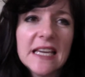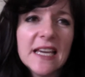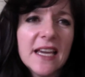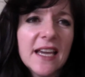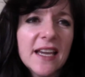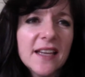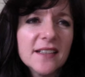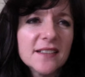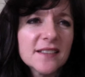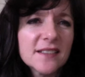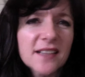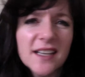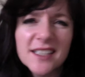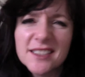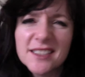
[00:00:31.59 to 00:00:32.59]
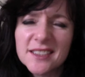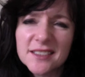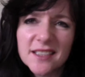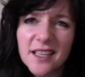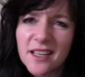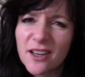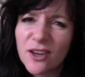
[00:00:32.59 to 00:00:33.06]
and I just
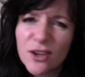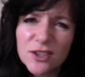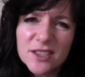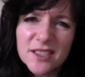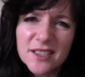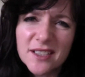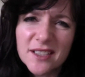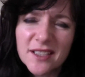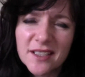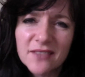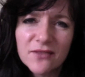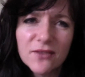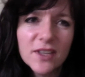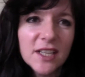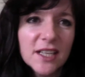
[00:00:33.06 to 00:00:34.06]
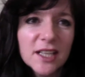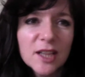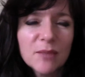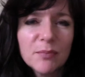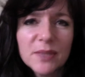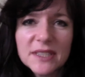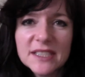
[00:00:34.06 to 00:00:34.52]
had lots of little
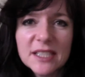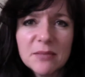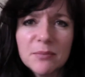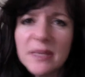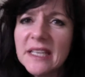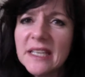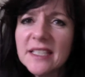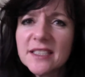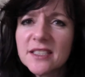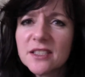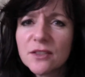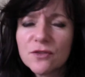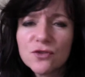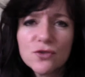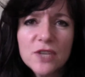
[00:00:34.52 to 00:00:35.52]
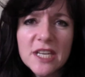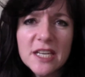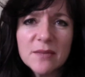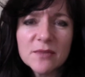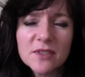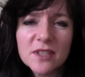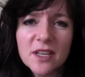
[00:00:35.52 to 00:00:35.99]
bits and pieces of
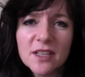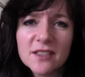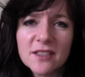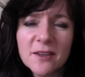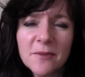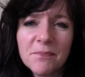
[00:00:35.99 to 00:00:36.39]
dreams that